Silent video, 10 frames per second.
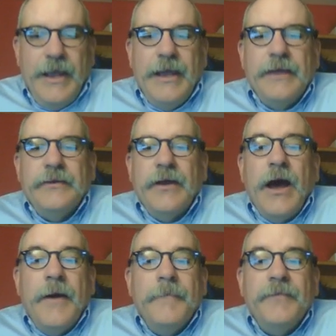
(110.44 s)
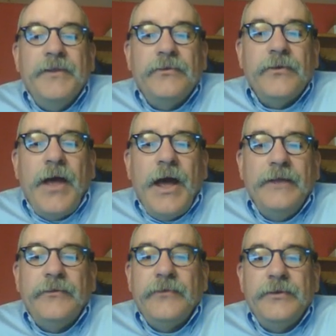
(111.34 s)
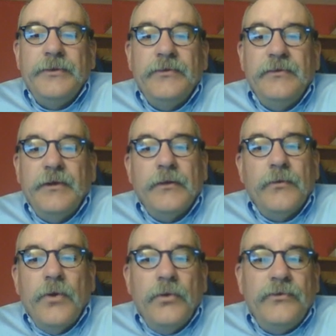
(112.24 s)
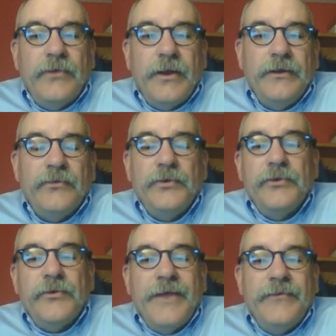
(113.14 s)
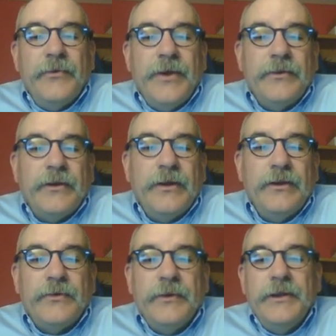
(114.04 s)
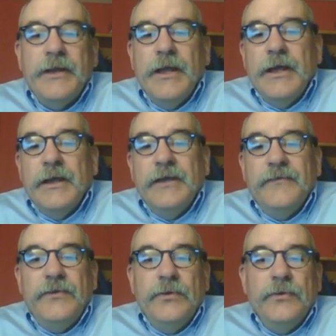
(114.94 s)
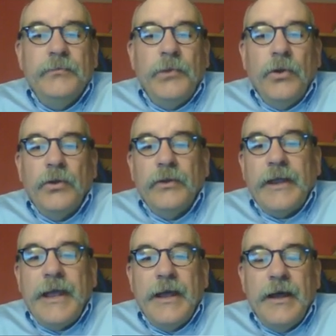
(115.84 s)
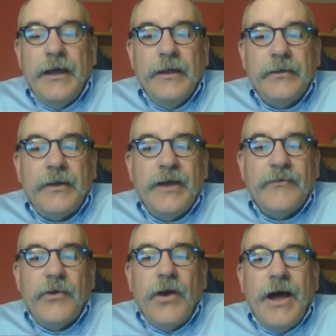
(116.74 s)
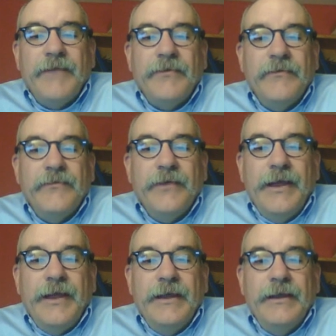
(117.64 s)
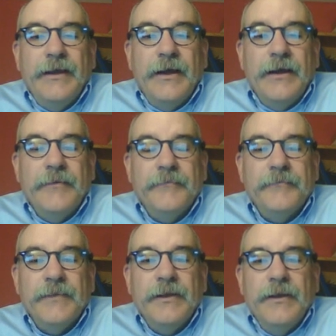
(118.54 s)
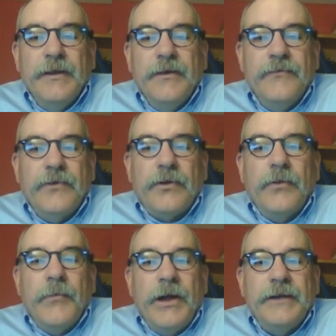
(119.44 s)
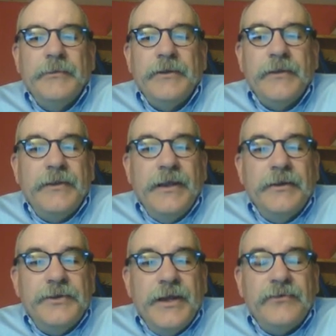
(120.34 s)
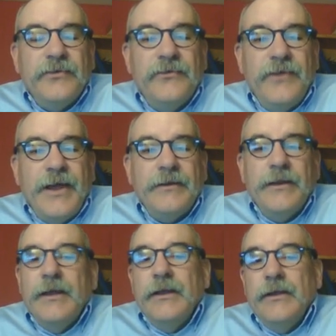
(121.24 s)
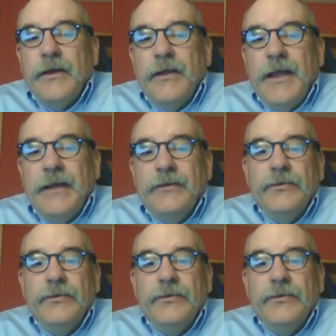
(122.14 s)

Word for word: And um, these are the heights that you see on road signs when you're driving around the country. If you pull the, uh, the cover off of a um, vertical monument that the NGS has set and